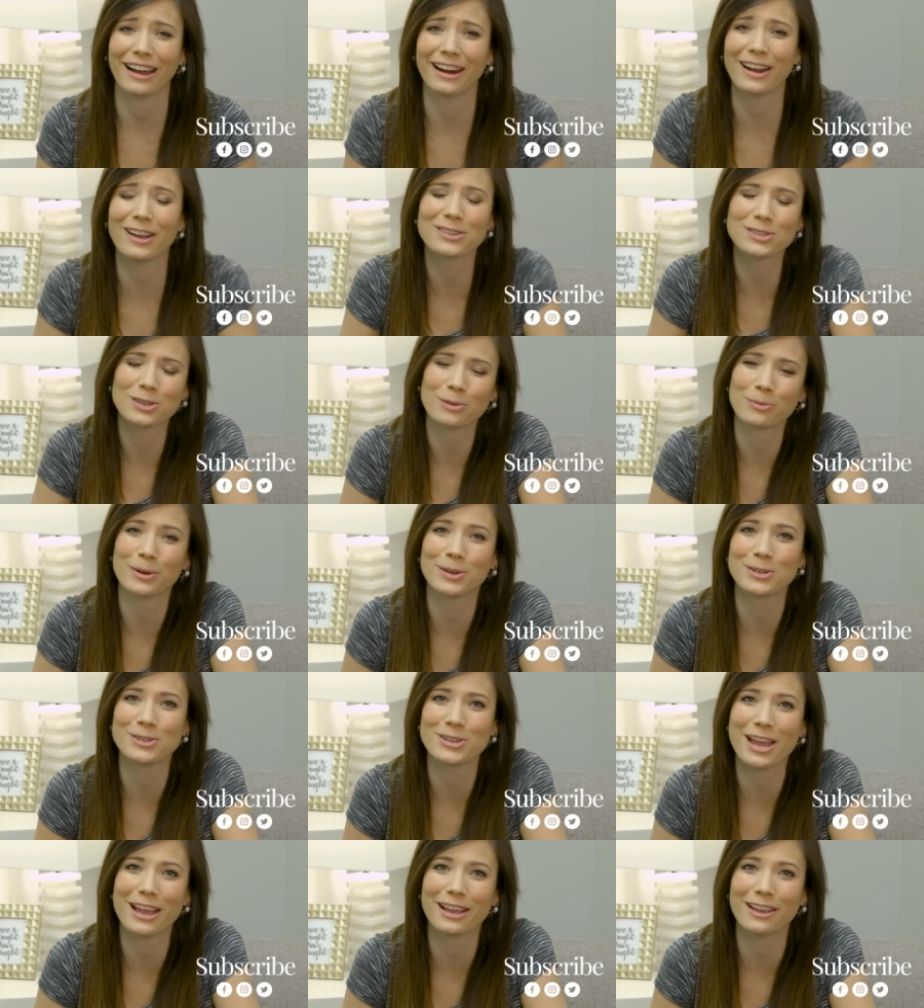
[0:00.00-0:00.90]
I'd also
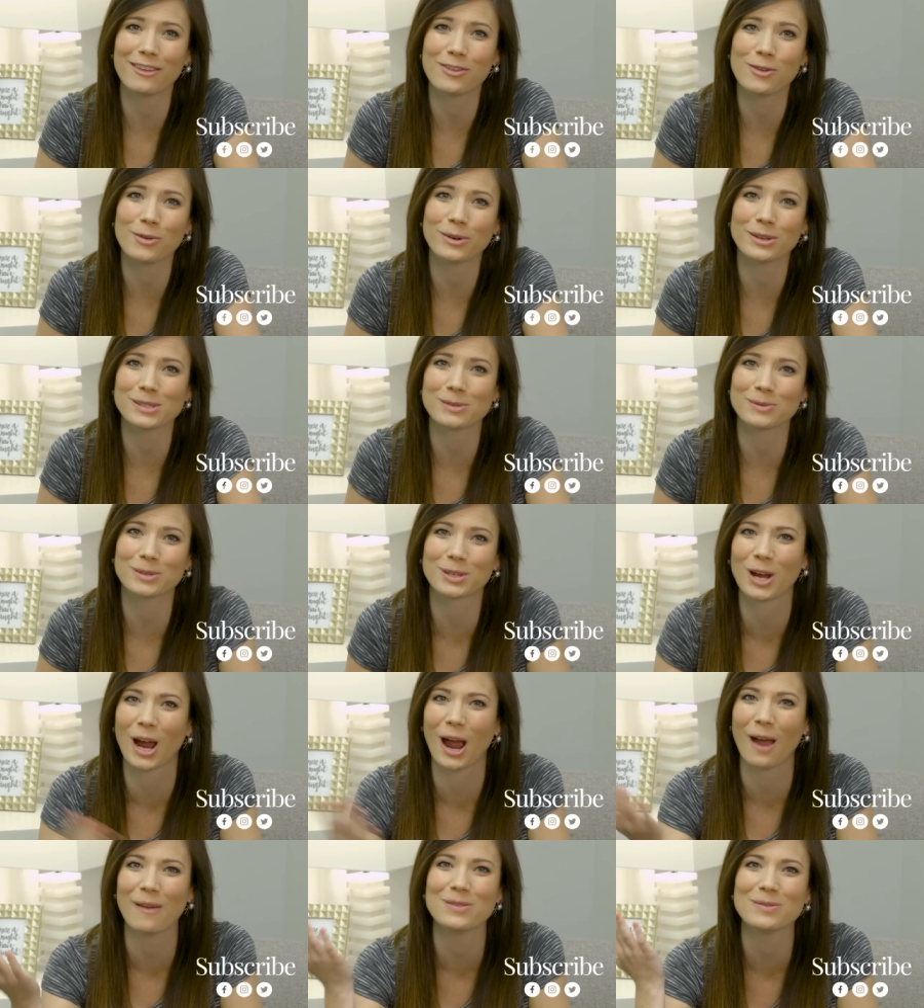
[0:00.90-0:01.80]
appreciate if you wanna
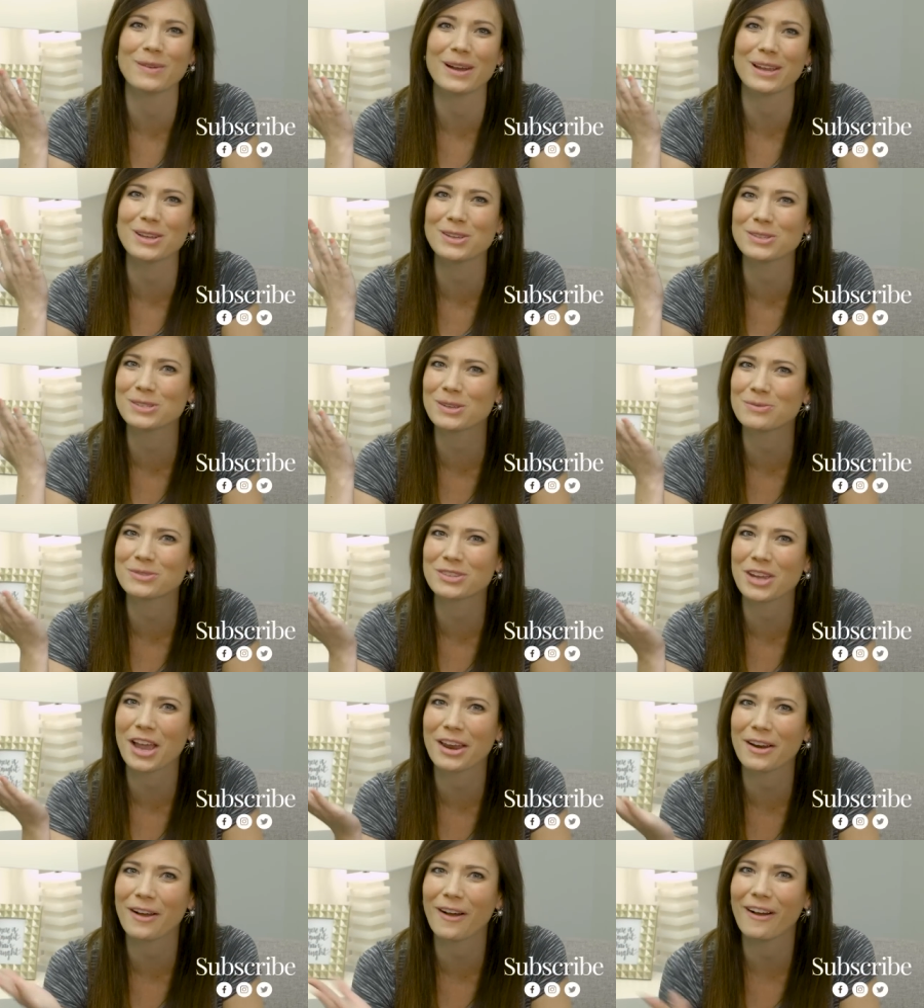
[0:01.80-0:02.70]
subscribe to my YouTube
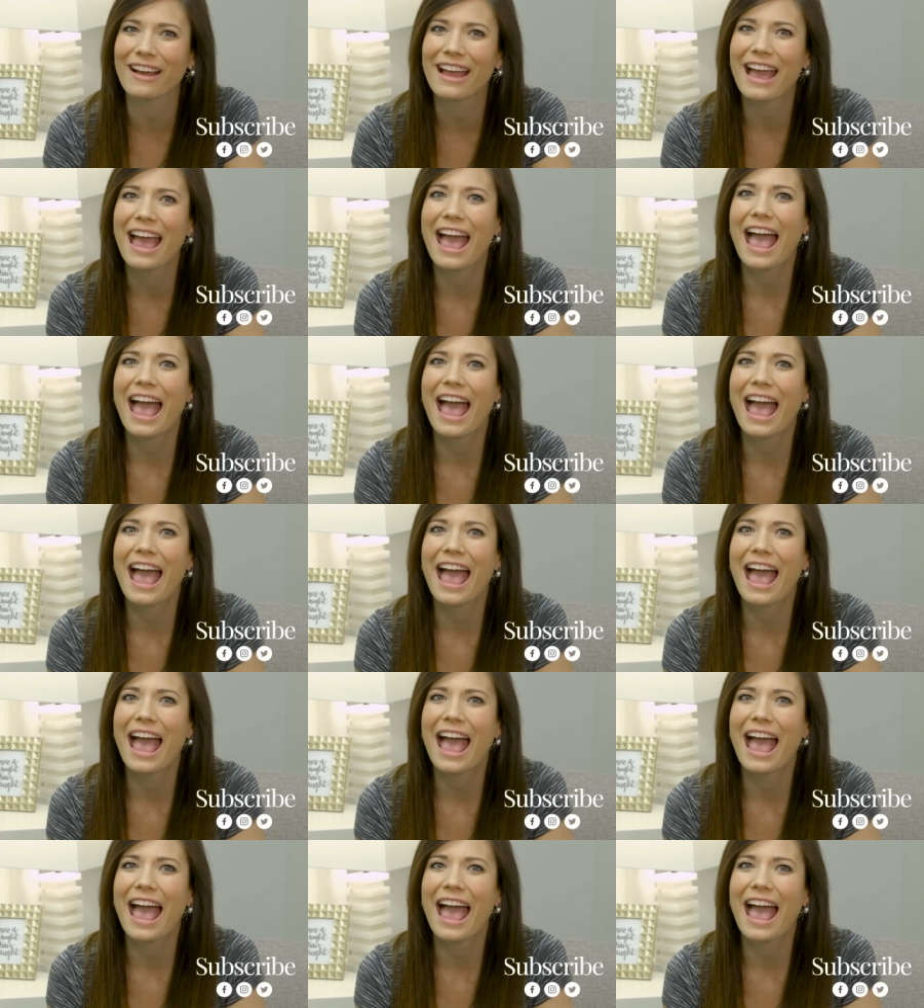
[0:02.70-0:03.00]
channel